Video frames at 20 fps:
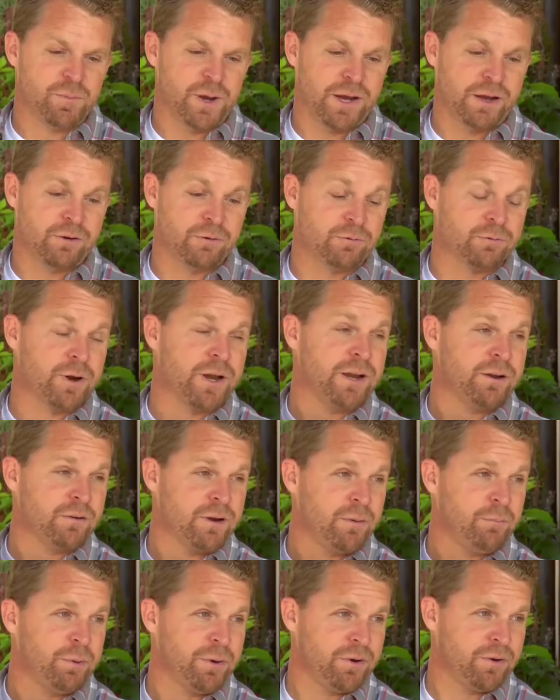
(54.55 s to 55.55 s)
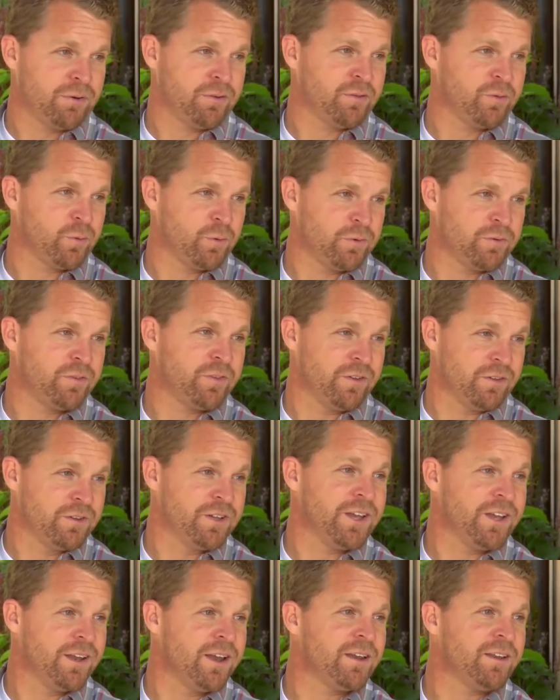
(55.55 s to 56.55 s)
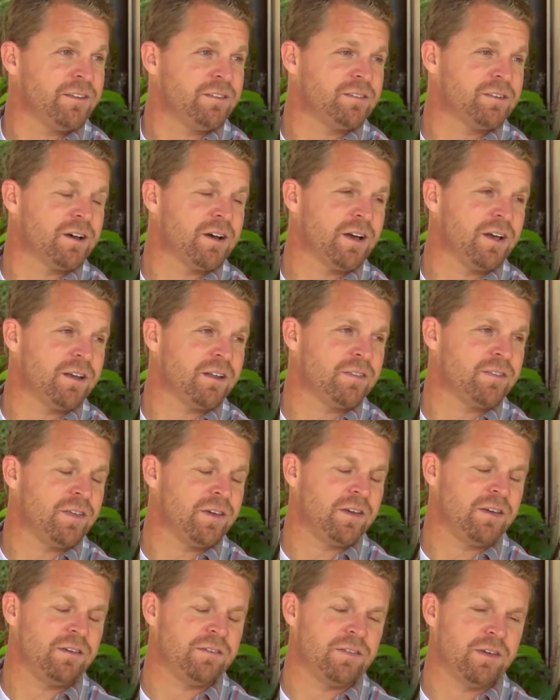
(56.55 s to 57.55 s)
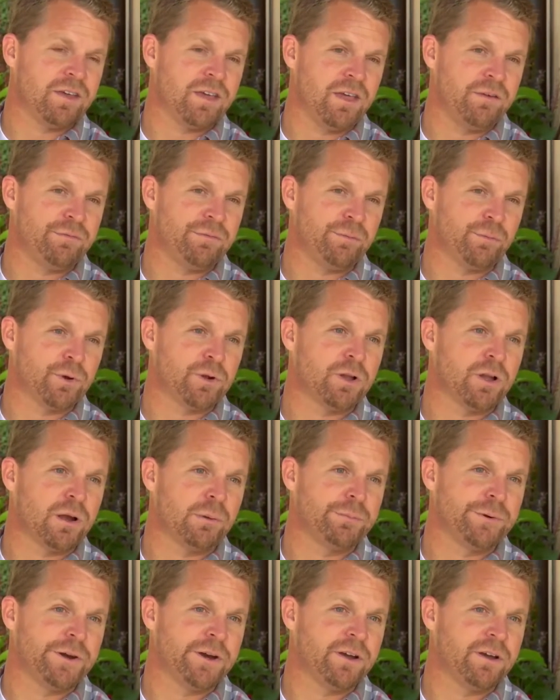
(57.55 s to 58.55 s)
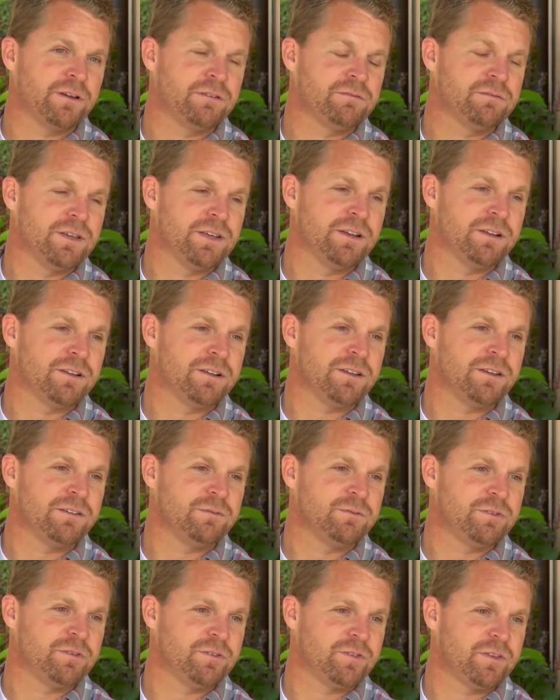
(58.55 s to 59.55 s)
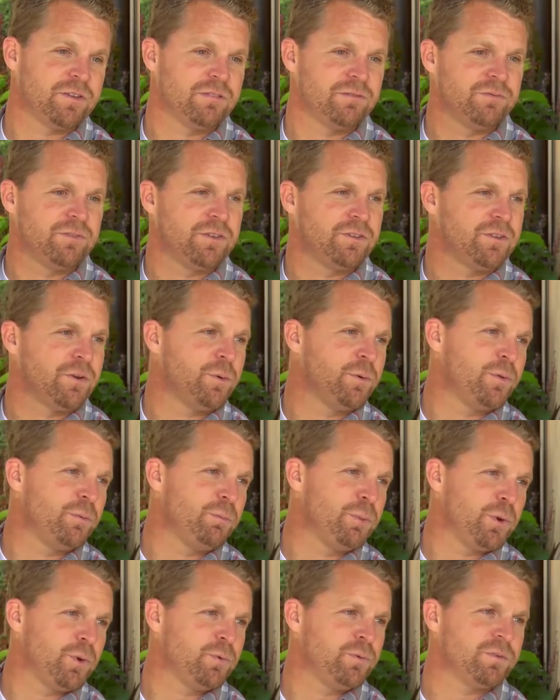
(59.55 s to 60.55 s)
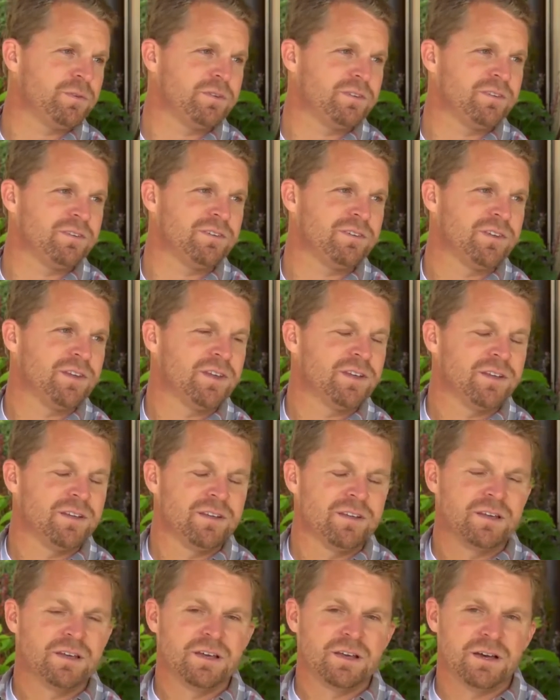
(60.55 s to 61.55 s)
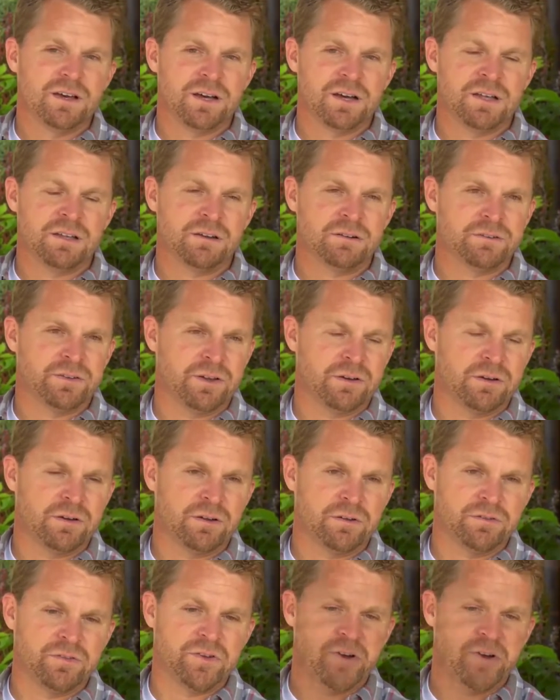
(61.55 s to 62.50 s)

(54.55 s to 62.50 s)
my great grandparents was the Leonetti side, and they, they came from Calabria, Italy, which is the, the toe of the boot, and uh, a little town called